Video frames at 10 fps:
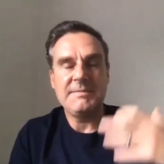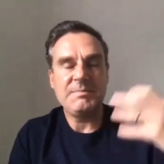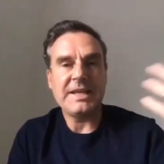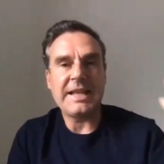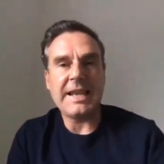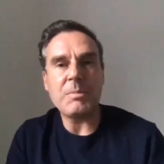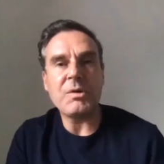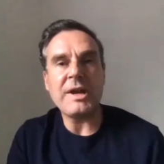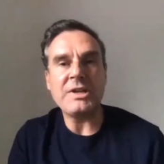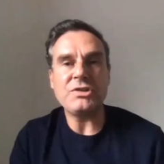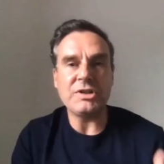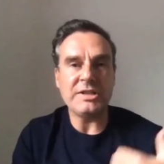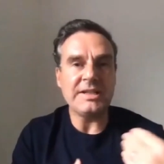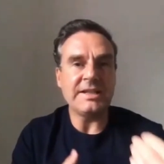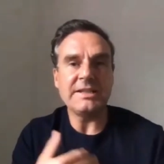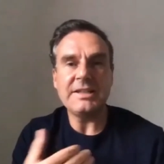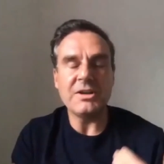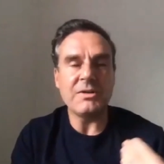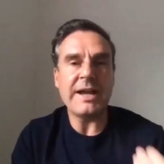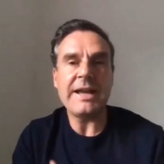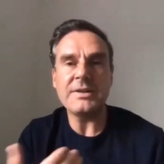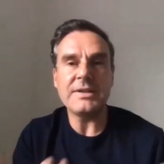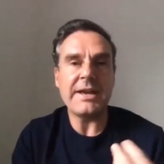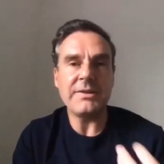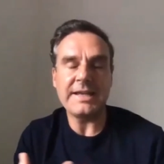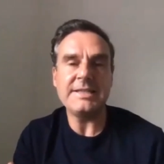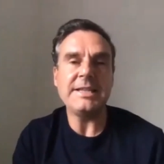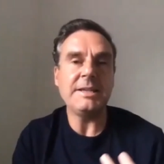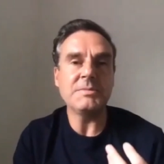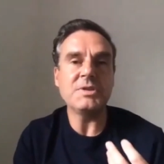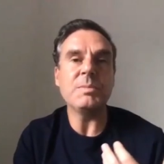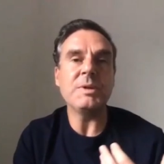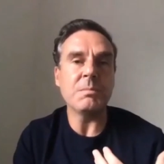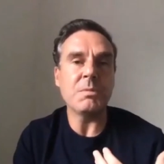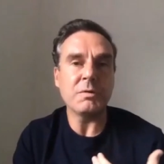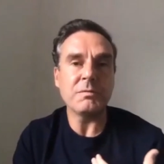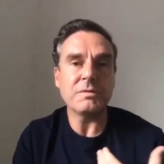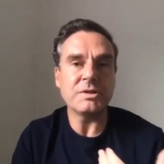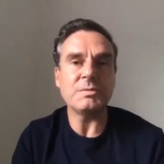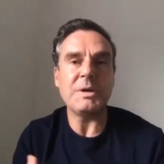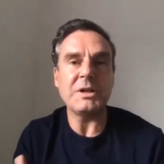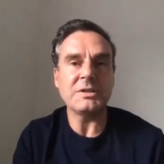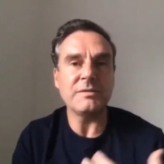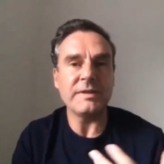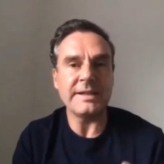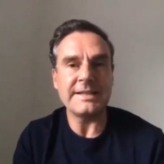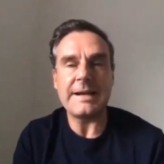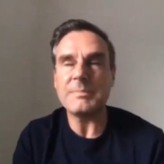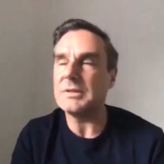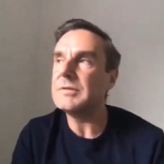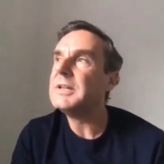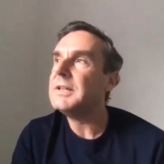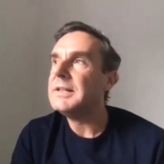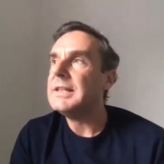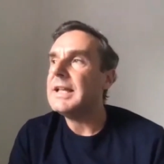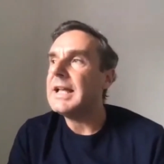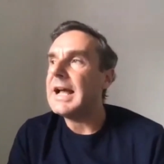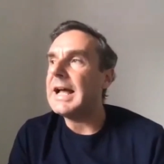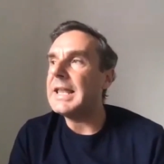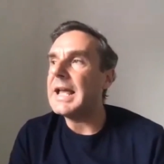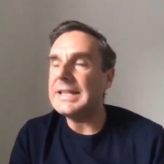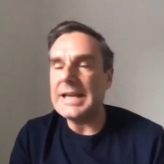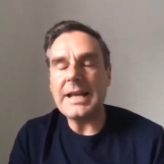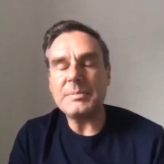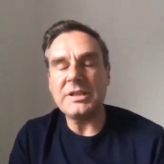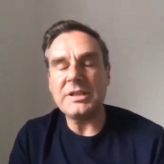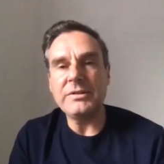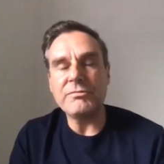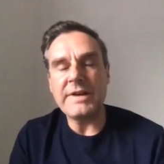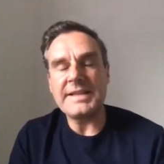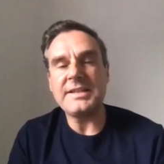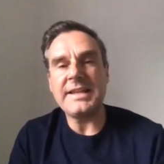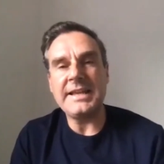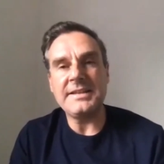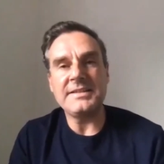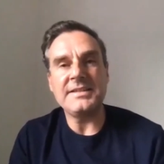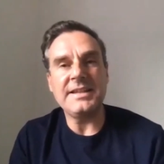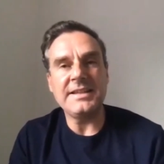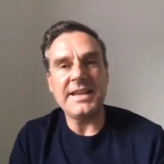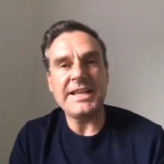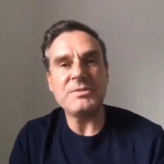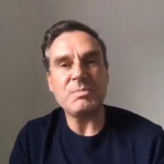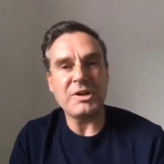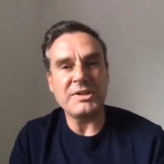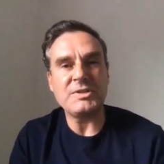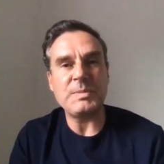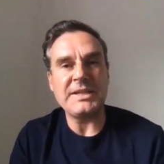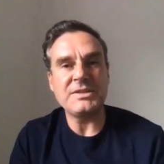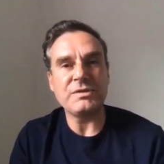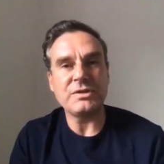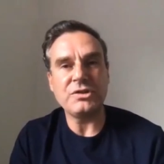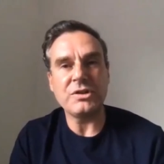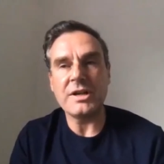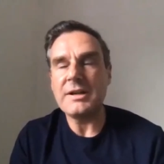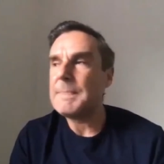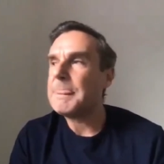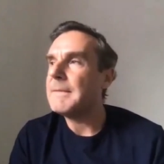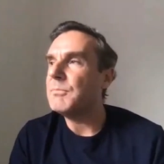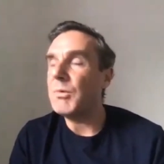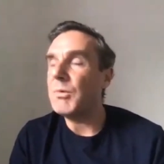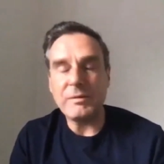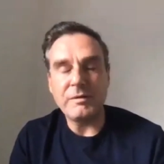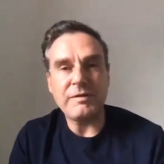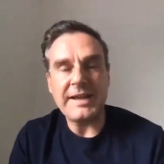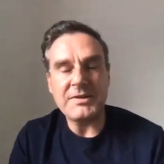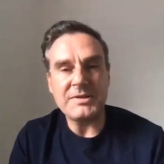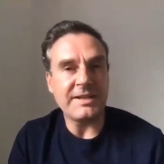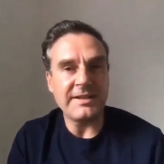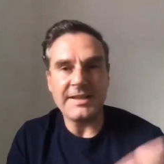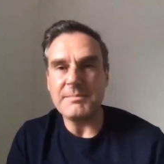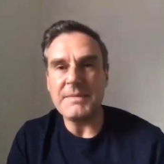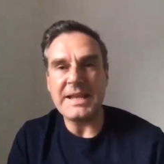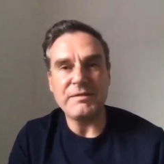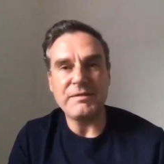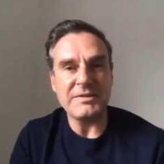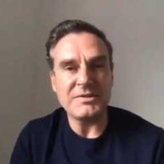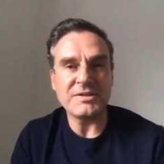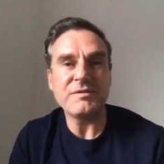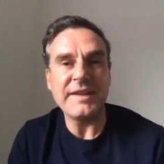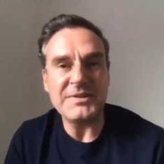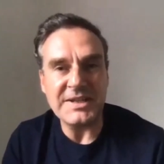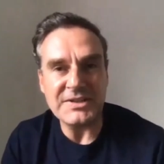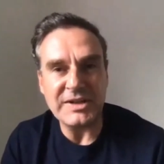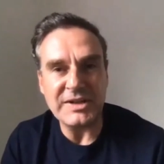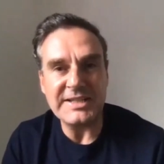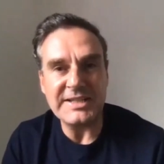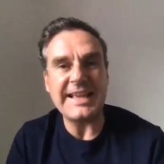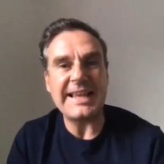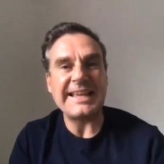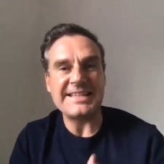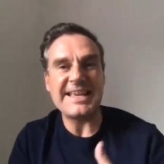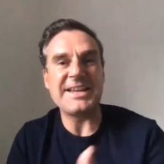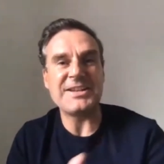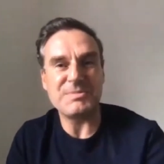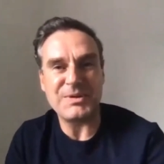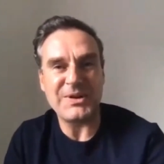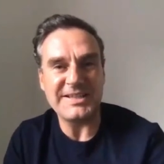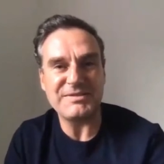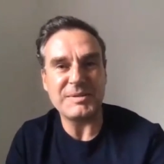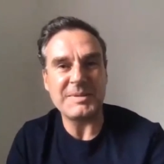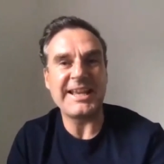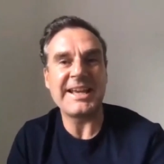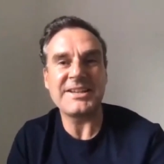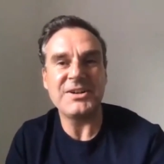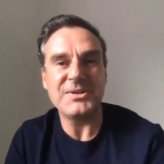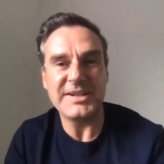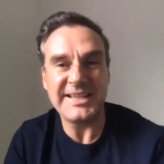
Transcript: collaboration and you know how, how to get teams to be more responsive and adaptive and, and that absolutely resonated in the enterprise space for sure but what we found and i think many founders have found this right selling into enterprise from the get-go